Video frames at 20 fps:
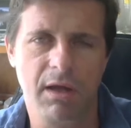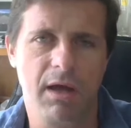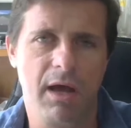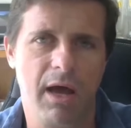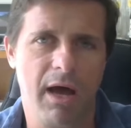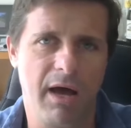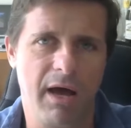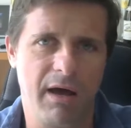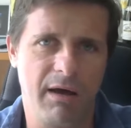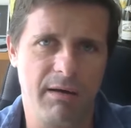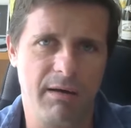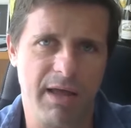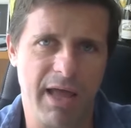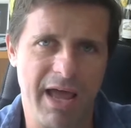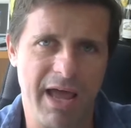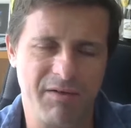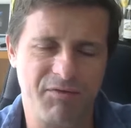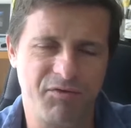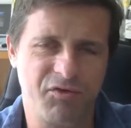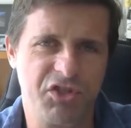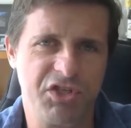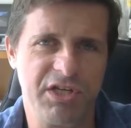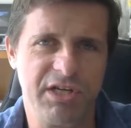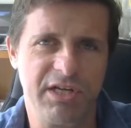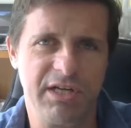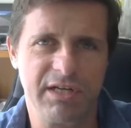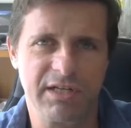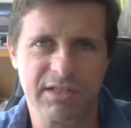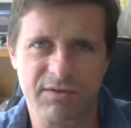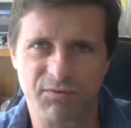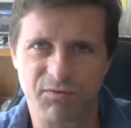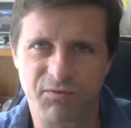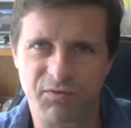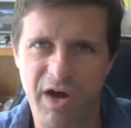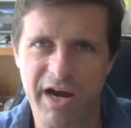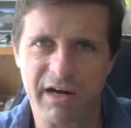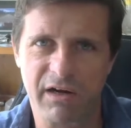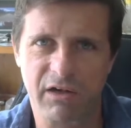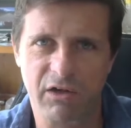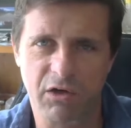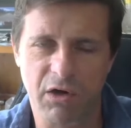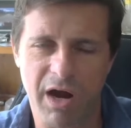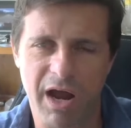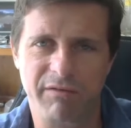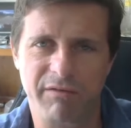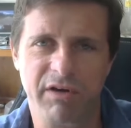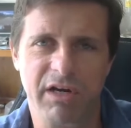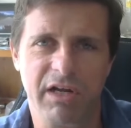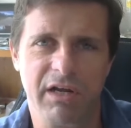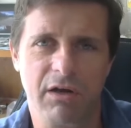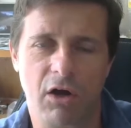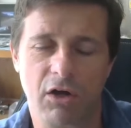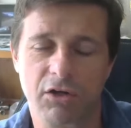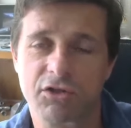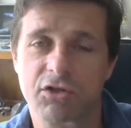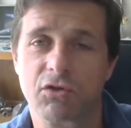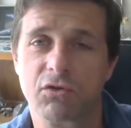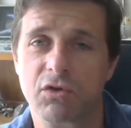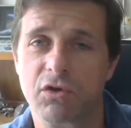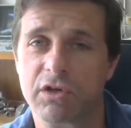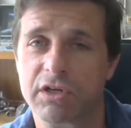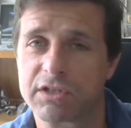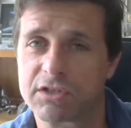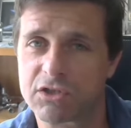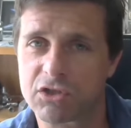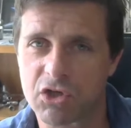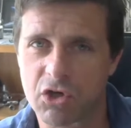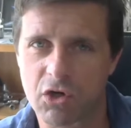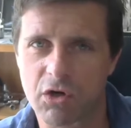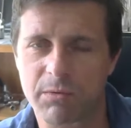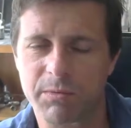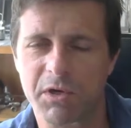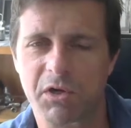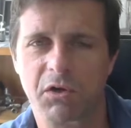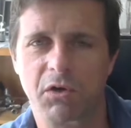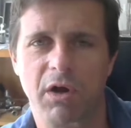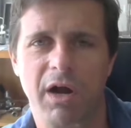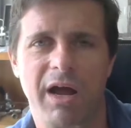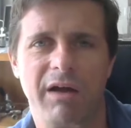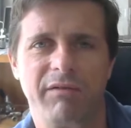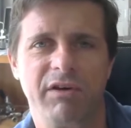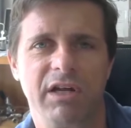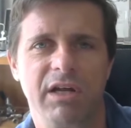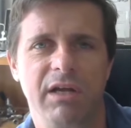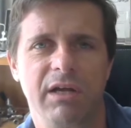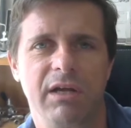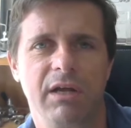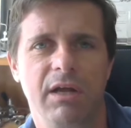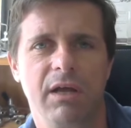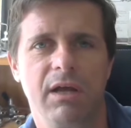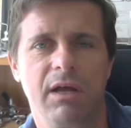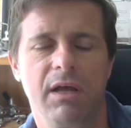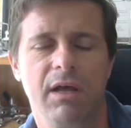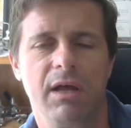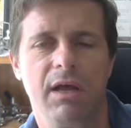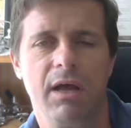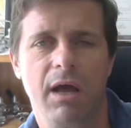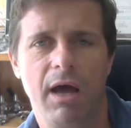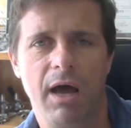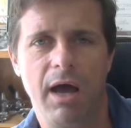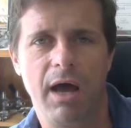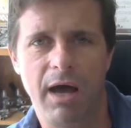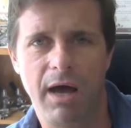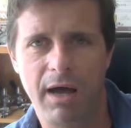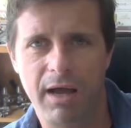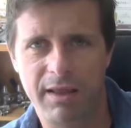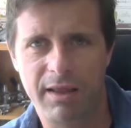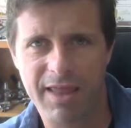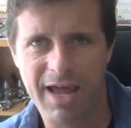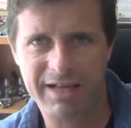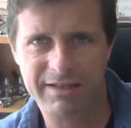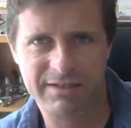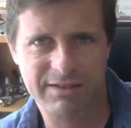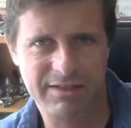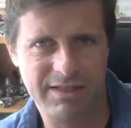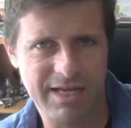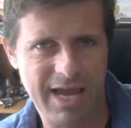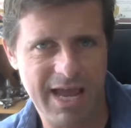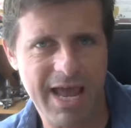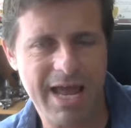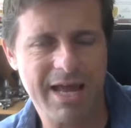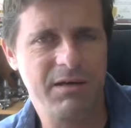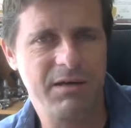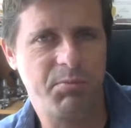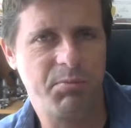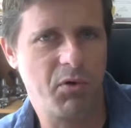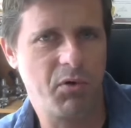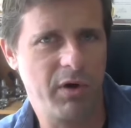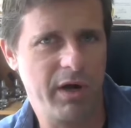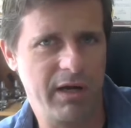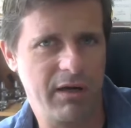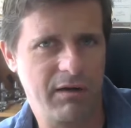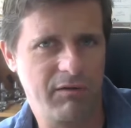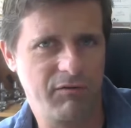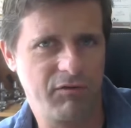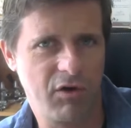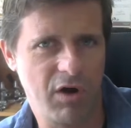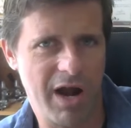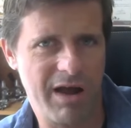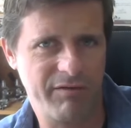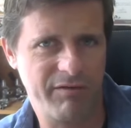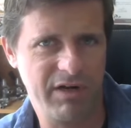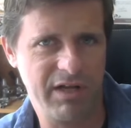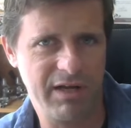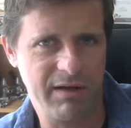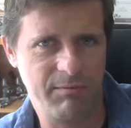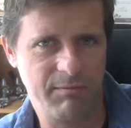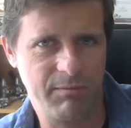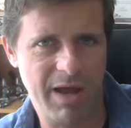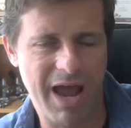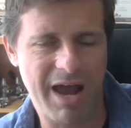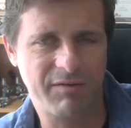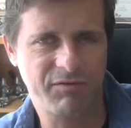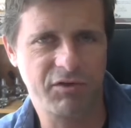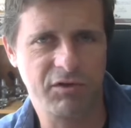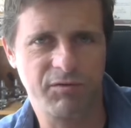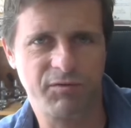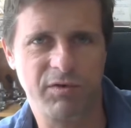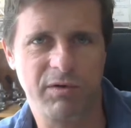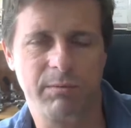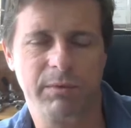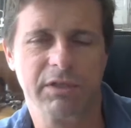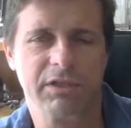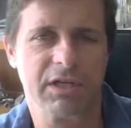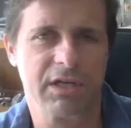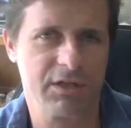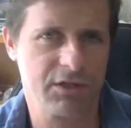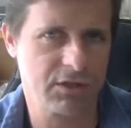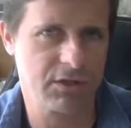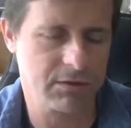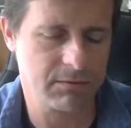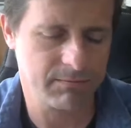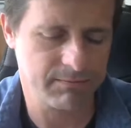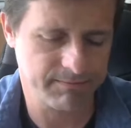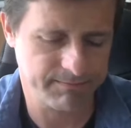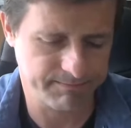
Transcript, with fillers: Uh, FG is final gravity, also known as terminal gravity, uh, and that's the end point of gravity after fermentation.